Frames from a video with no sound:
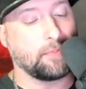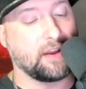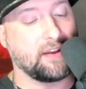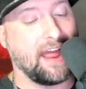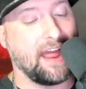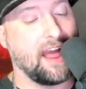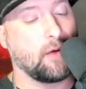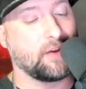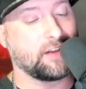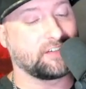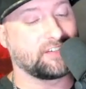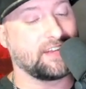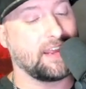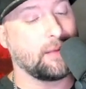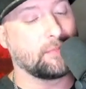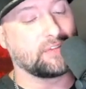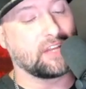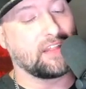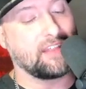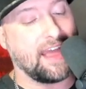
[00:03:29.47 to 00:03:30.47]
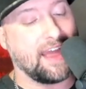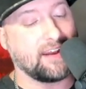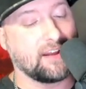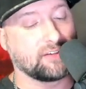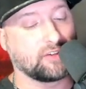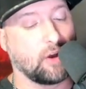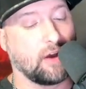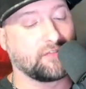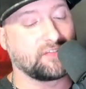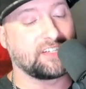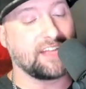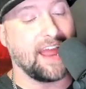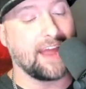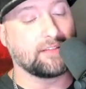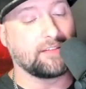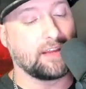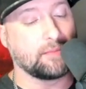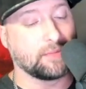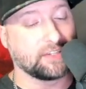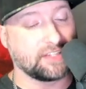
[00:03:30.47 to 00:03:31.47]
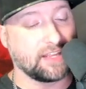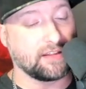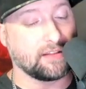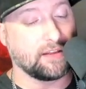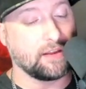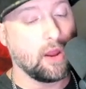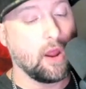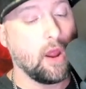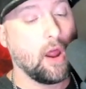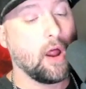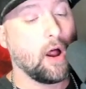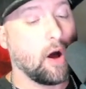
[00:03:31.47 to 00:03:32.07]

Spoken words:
but now it seems that that is off, sadly and mistakenly.